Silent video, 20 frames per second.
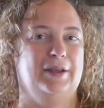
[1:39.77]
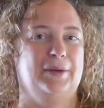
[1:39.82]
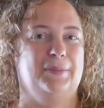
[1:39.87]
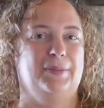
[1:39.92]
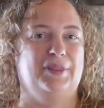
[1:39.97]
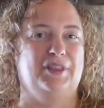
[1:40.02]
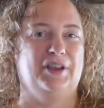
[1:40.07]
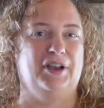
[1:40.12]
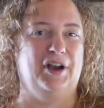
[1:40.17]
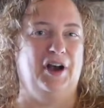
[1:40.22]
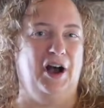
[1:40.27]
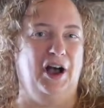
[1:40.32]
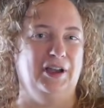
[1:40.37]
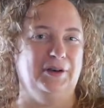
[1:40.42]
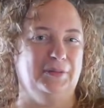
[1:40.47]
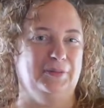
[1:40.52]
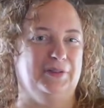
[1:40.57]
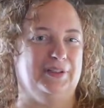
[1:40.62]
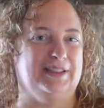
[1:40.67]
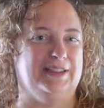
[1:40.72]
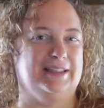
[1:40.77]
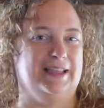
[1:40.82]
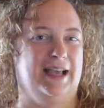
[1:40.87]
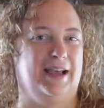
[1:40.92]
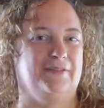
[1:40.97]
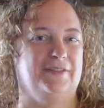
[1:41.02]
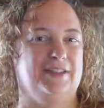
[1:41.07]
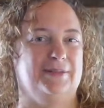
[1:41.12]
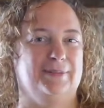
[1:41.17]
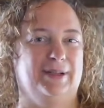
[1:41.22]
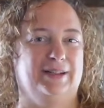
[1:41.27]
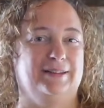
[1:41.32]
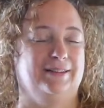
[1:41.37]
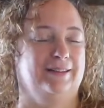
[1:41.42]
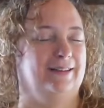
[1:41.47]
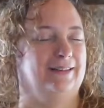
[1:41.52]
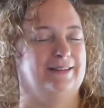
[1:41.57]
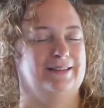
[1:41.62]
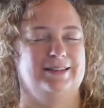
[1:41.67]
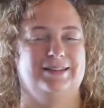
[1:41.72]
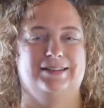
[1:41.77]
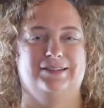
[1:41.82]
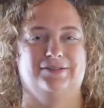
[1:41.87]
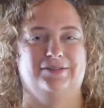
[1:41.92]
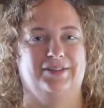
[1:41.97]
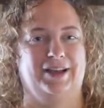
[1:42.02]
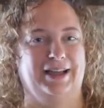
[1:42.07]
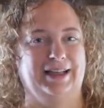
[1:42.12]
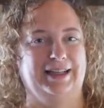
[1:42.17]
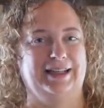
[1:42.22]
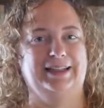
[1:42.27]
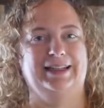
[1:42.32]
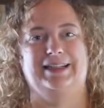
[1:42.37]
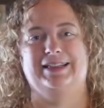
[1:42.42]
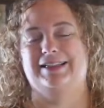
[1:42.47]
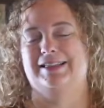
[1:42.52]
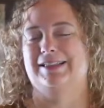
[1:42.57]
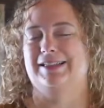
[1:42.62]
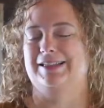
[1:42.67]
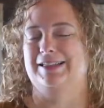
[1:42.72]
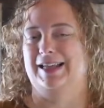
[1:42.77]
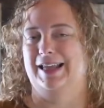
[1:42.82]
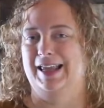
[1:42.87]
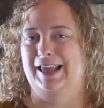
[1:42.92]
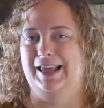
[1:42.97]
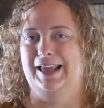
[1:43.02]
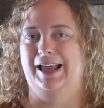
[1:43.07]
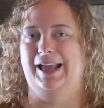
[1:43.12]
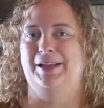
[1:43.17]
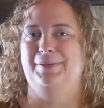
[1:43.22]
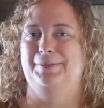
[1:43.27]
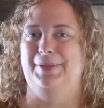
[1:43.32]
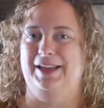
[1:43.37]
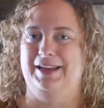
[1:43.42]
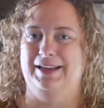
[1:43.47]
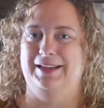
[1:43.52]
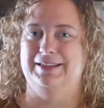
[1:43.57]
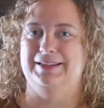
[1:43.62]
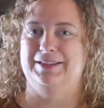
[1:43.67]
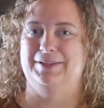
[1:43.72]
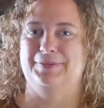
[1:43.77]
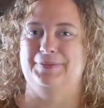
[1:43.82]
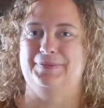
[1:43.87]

but the cottonwood salve smelled as divine as the day I made it.